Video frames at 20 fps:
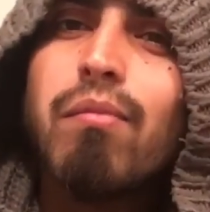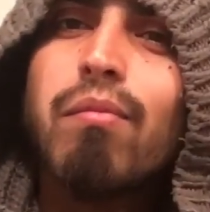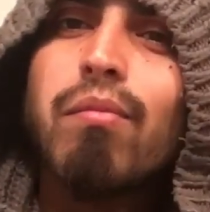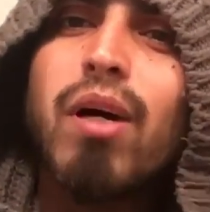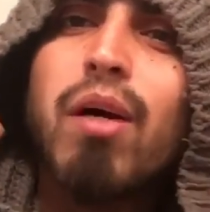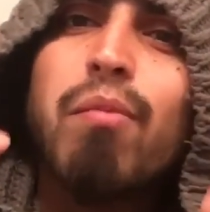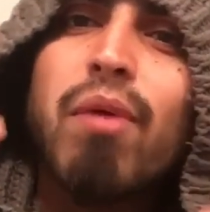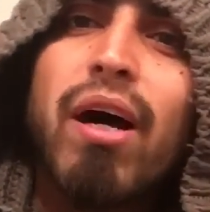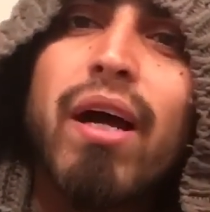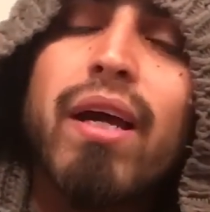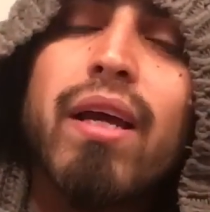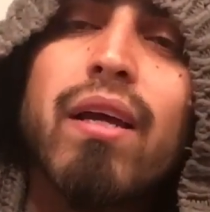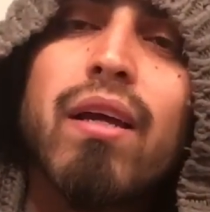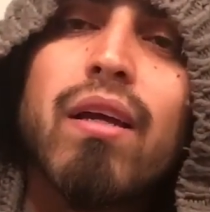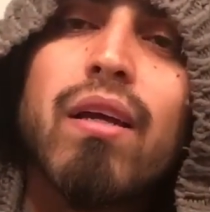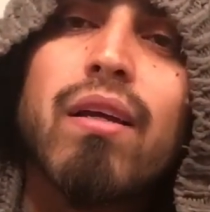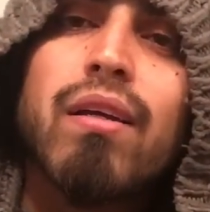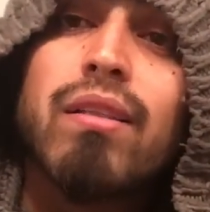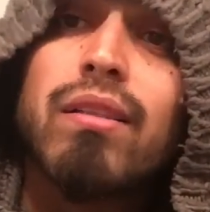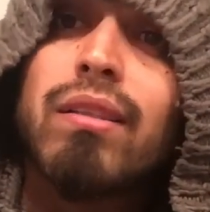Bye-bye.
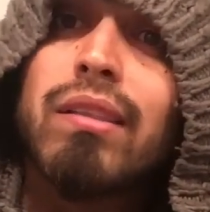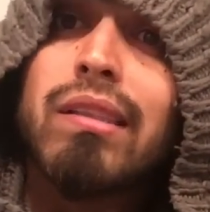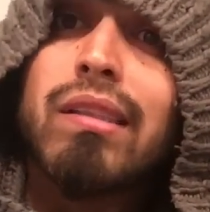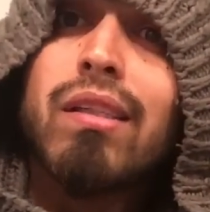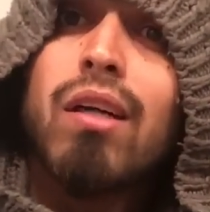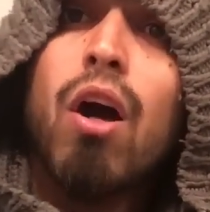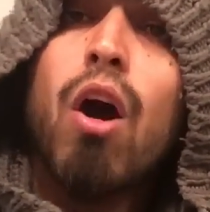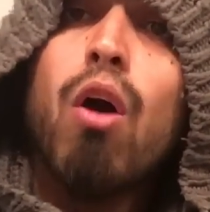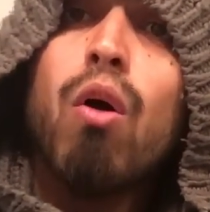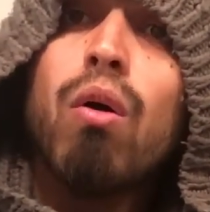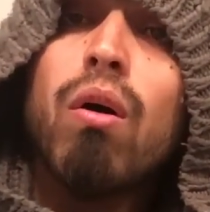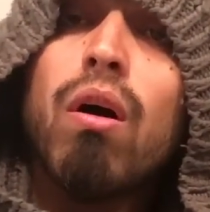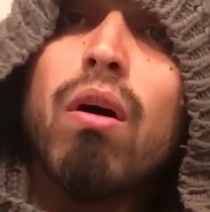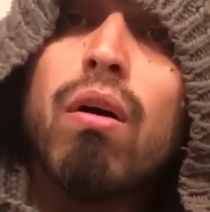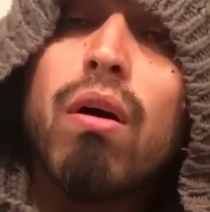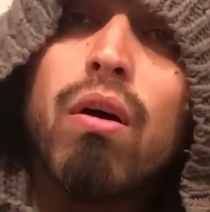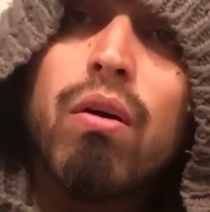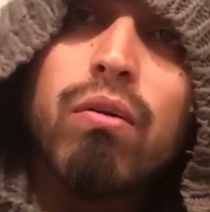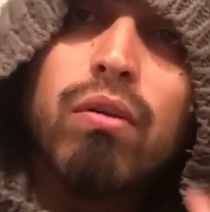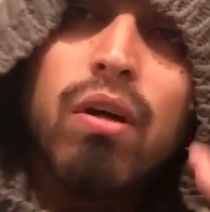
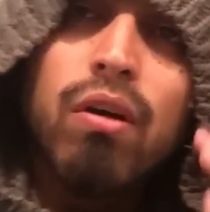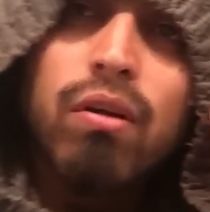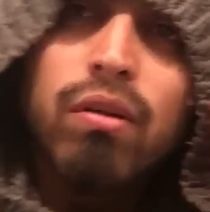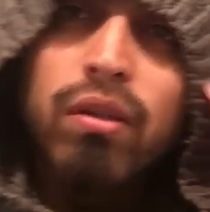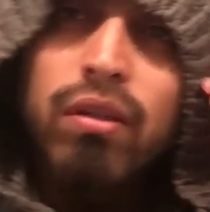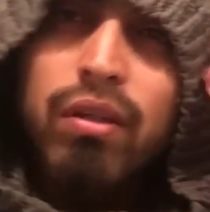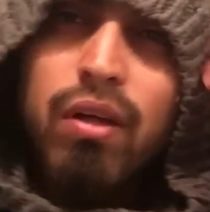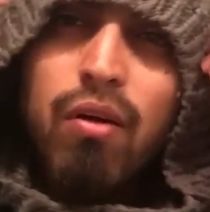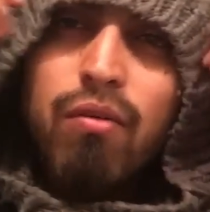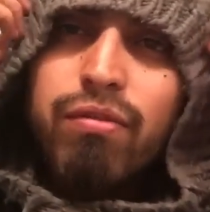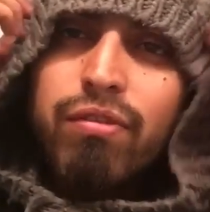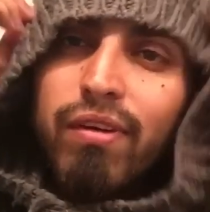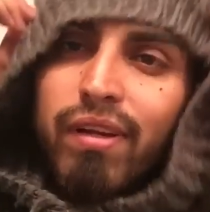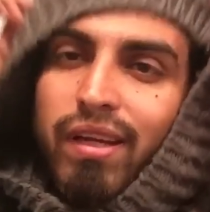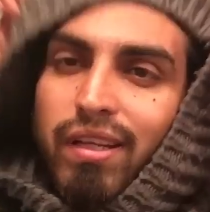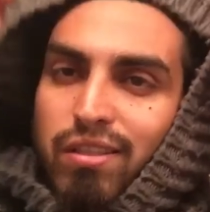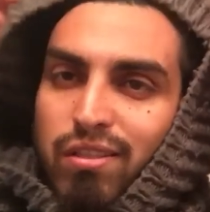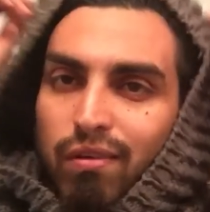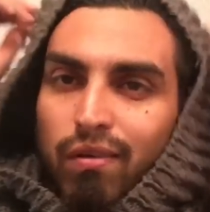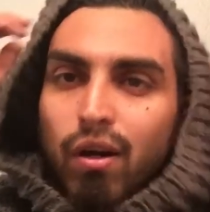Don't
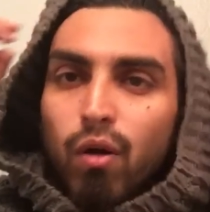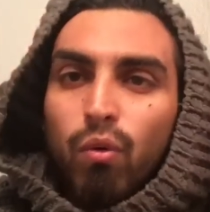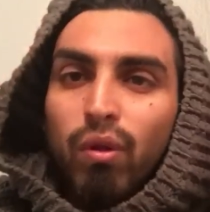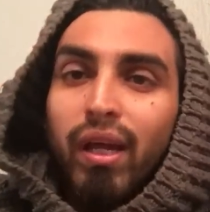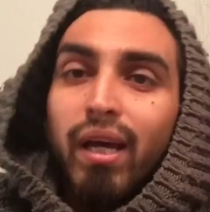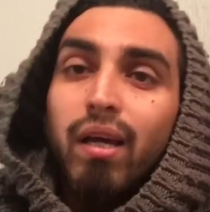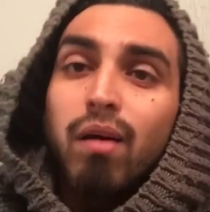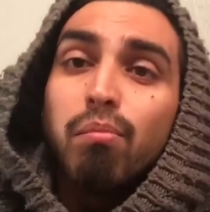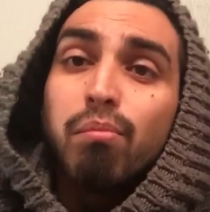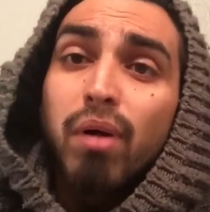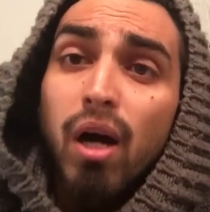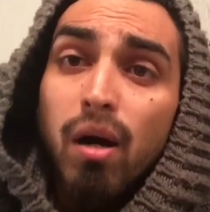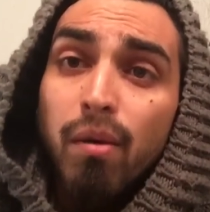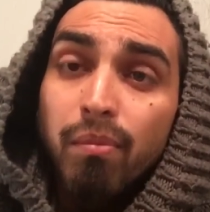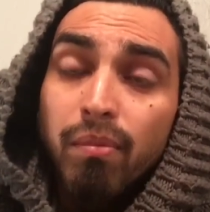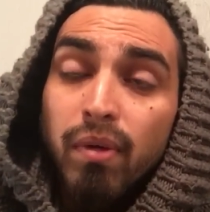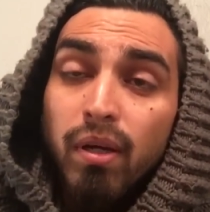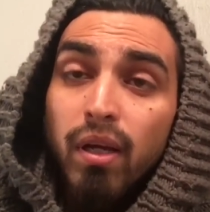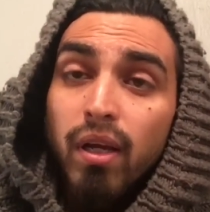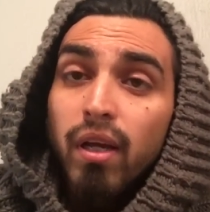forget to grow it like a
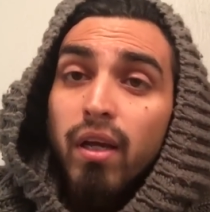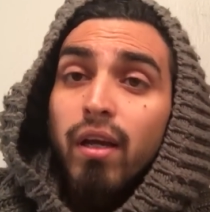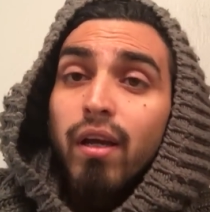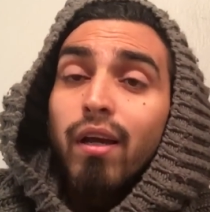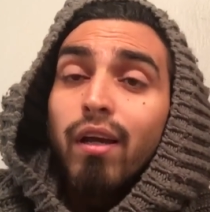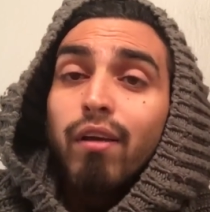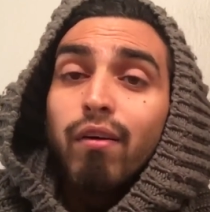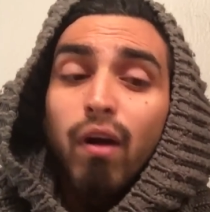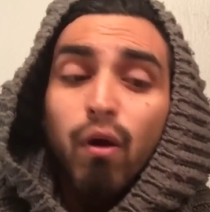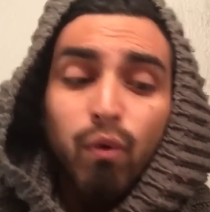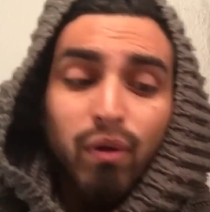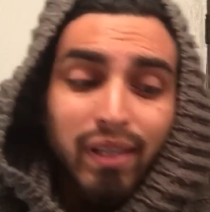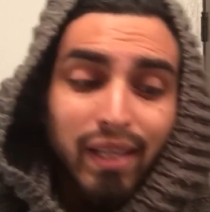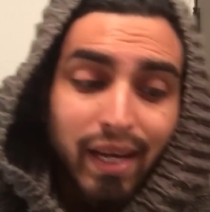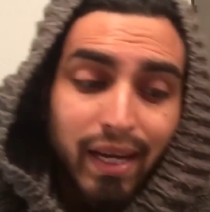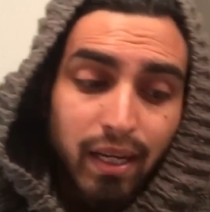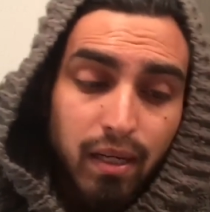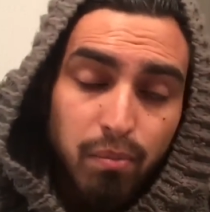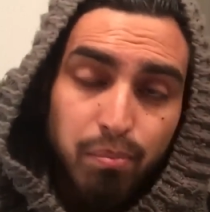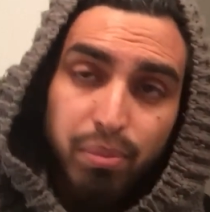bum. Grow it
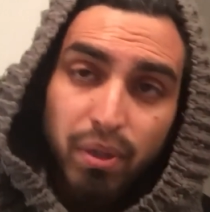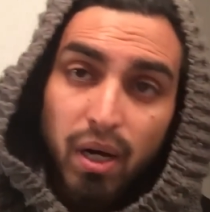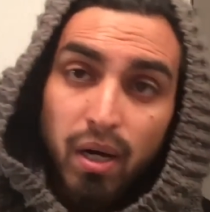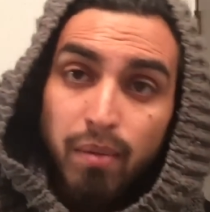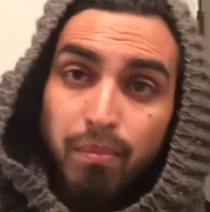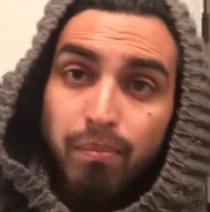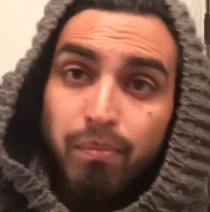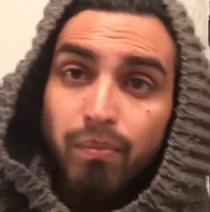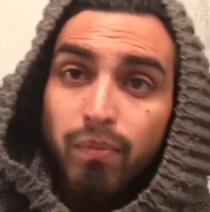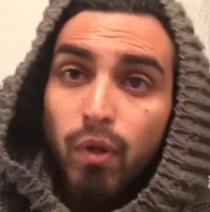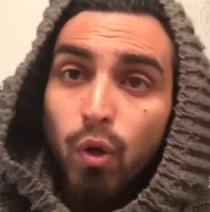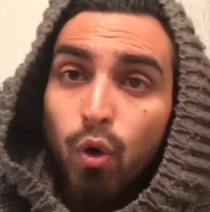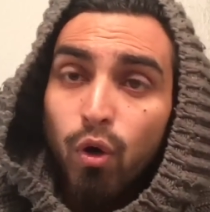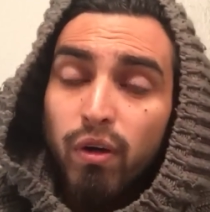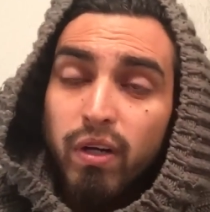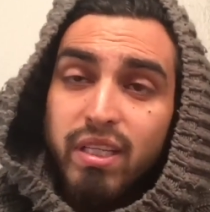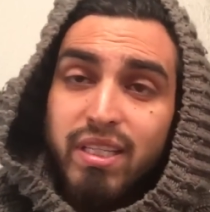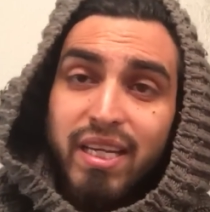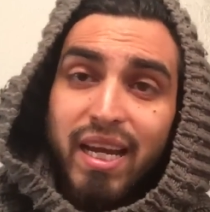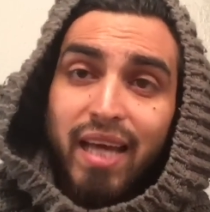like a bum,
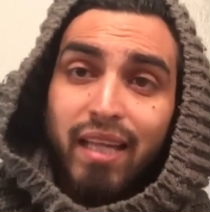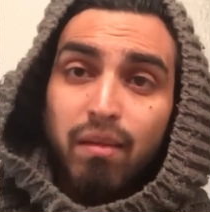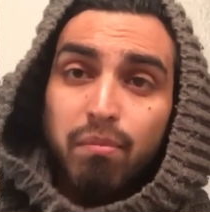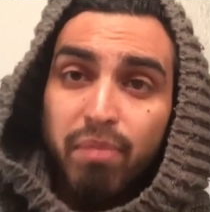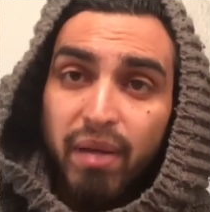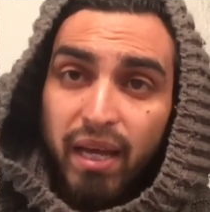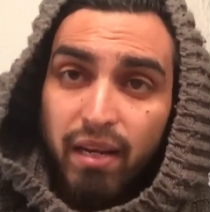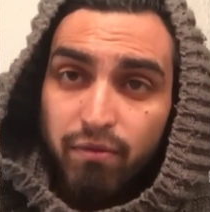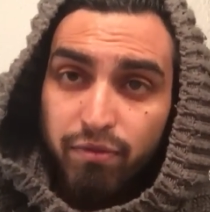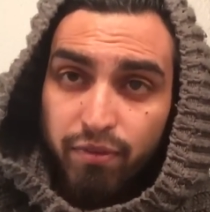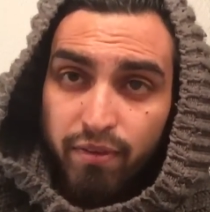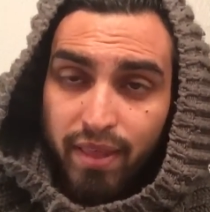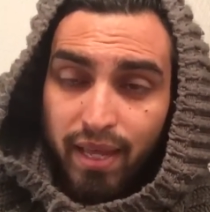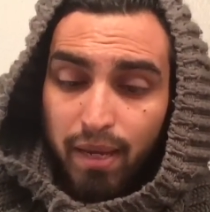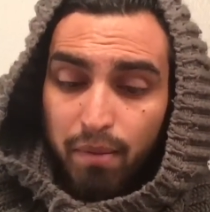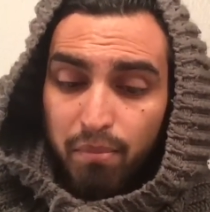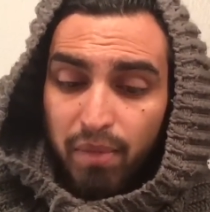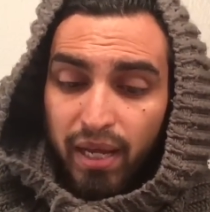or a Taliban for that